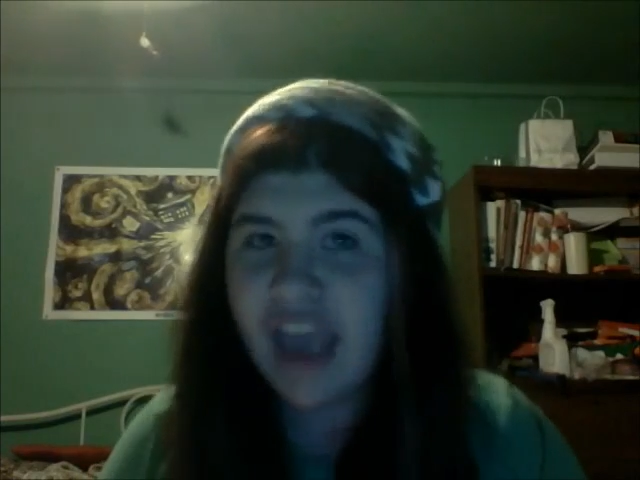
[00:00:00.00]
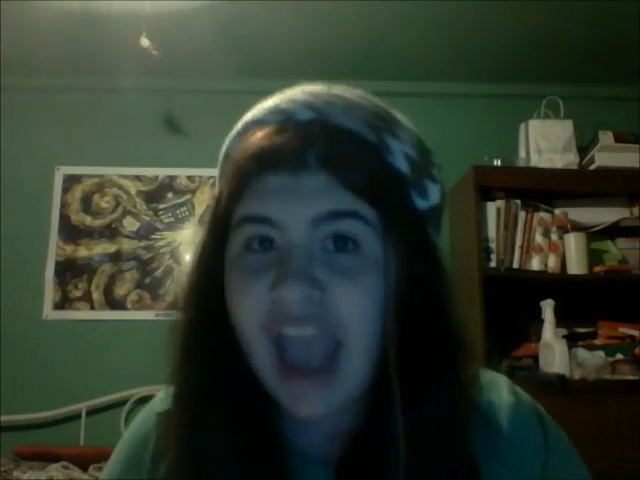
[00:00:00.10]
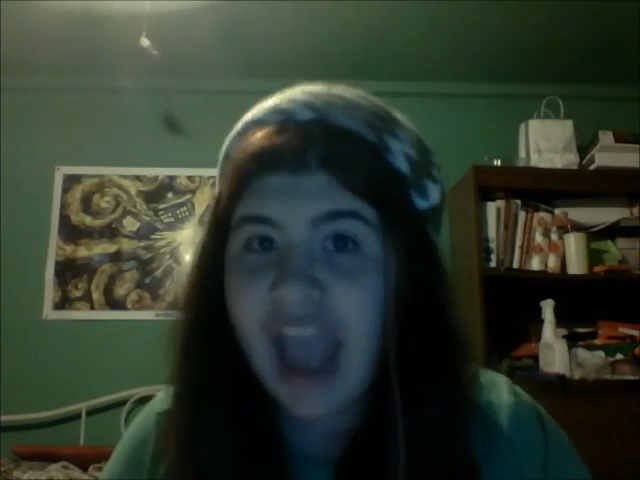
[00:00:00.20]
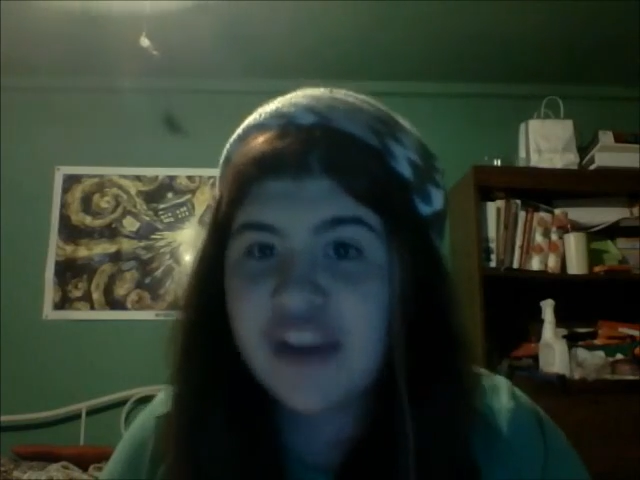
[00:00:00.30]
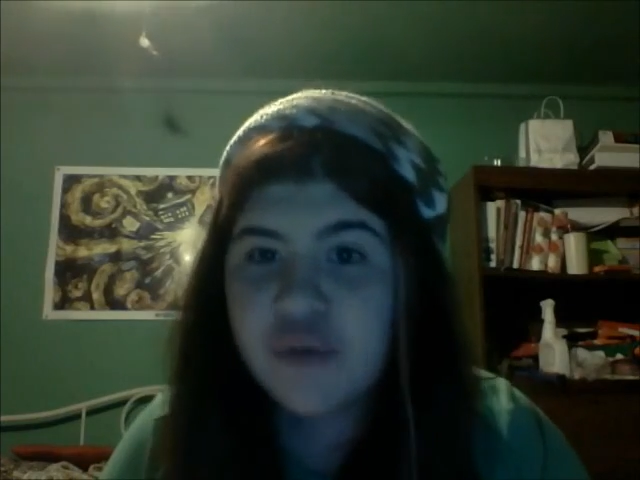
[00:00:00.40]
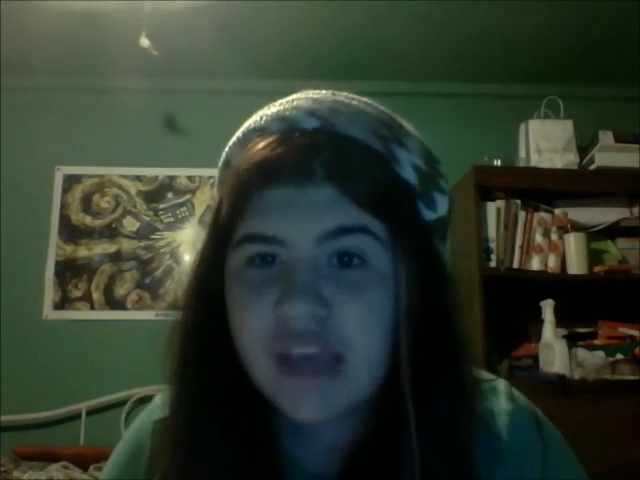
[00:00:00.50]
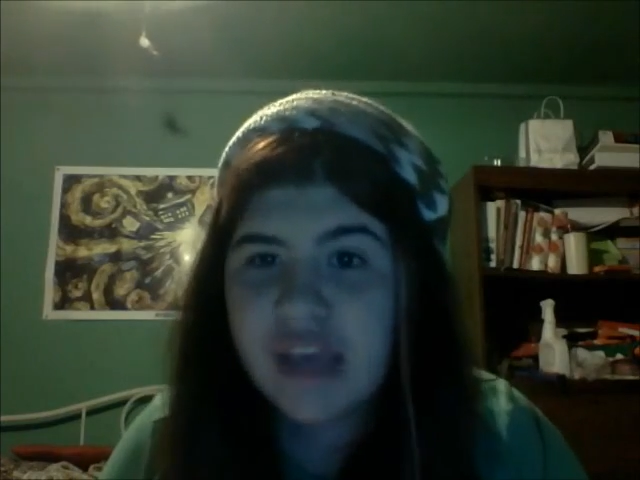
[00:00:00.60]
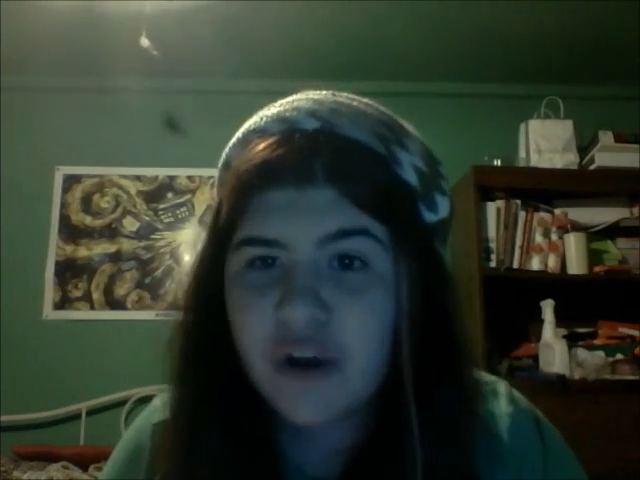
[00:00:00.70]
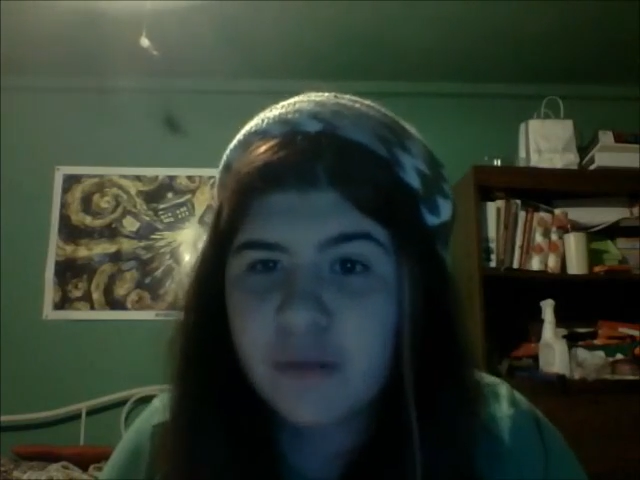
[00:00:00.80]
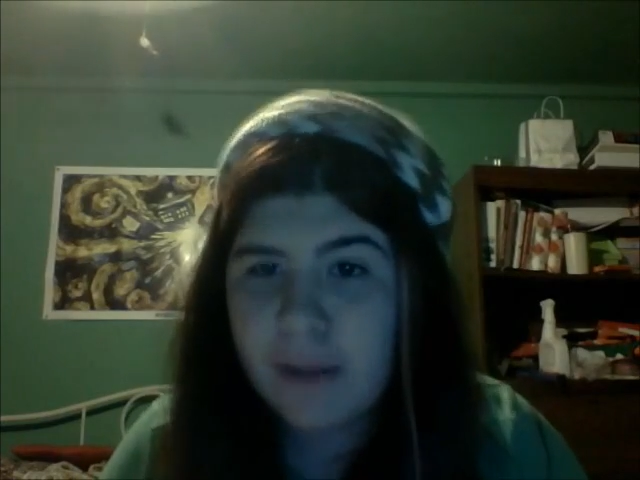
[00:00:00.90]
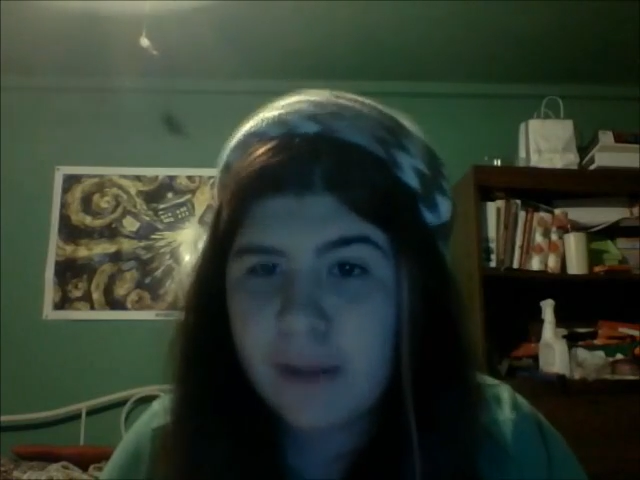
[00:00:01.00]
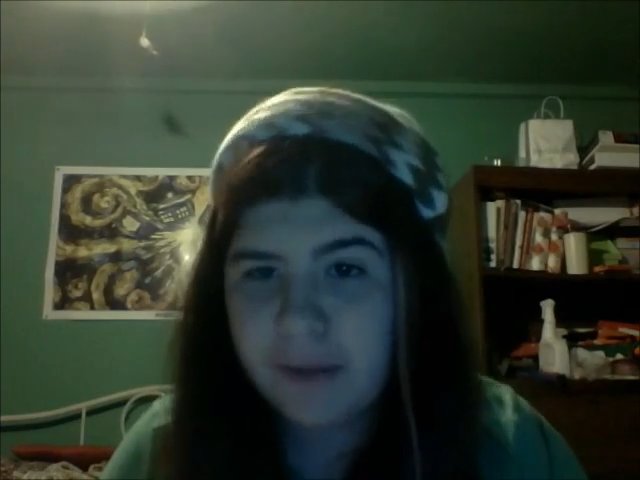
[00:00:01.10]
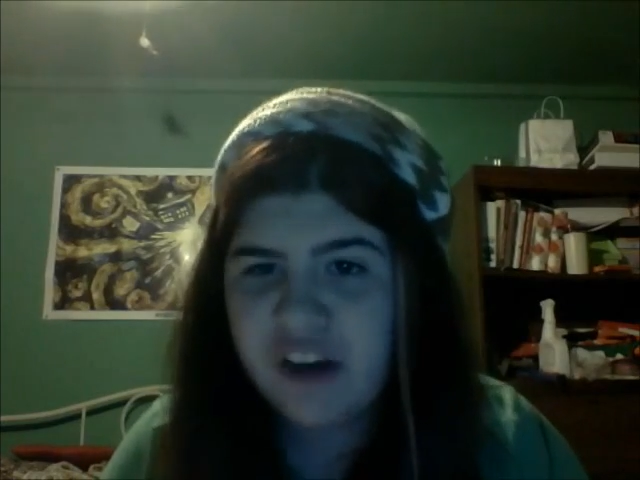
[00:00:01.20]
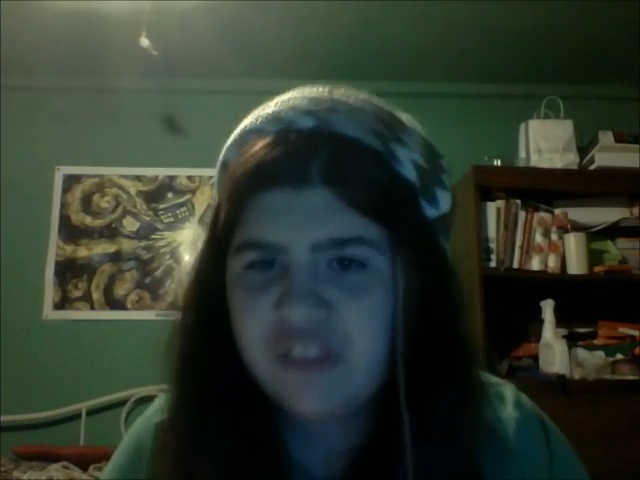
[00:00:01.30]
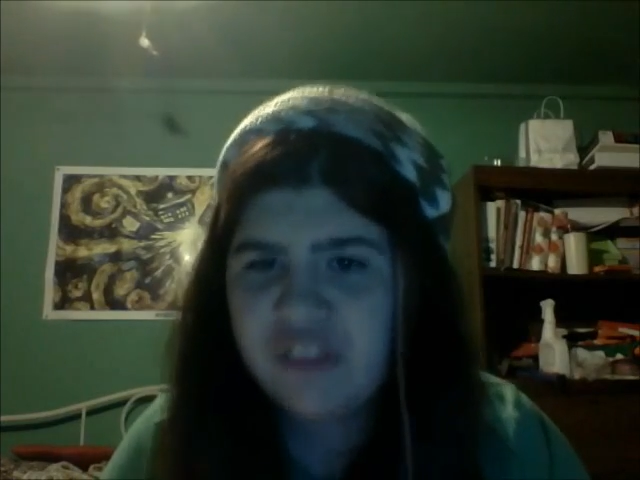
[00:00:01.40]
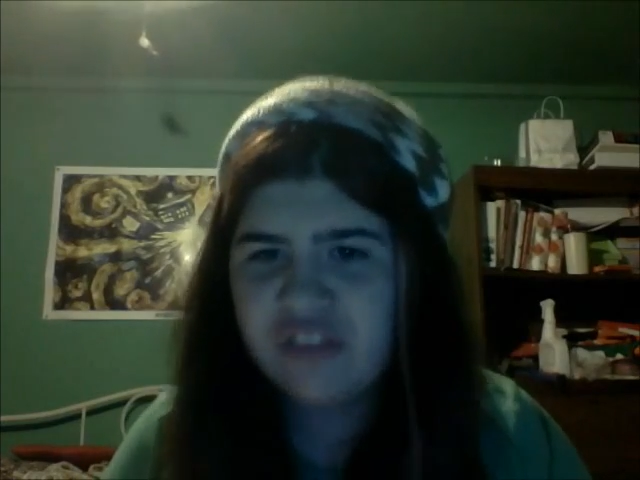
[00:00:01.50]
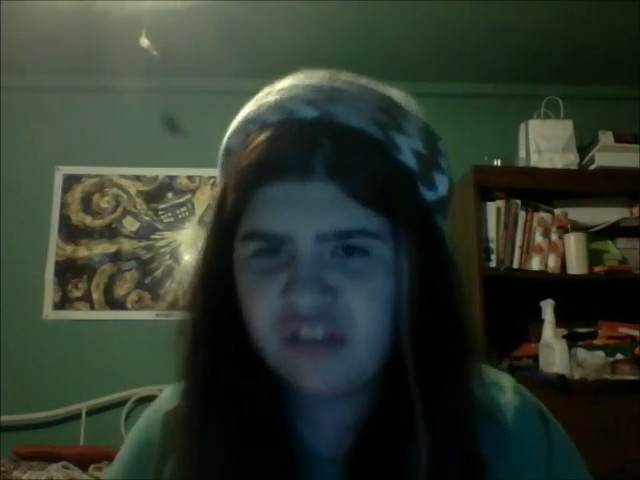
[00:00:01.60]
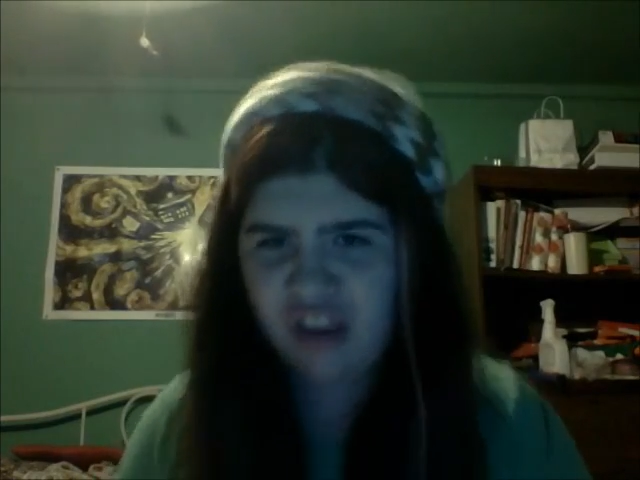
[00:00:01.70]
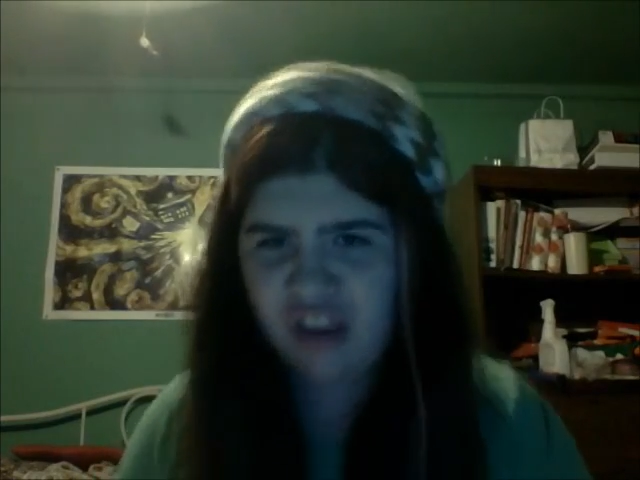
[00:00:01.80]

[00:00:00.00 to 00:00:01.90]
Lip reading: and you can't hold my purse?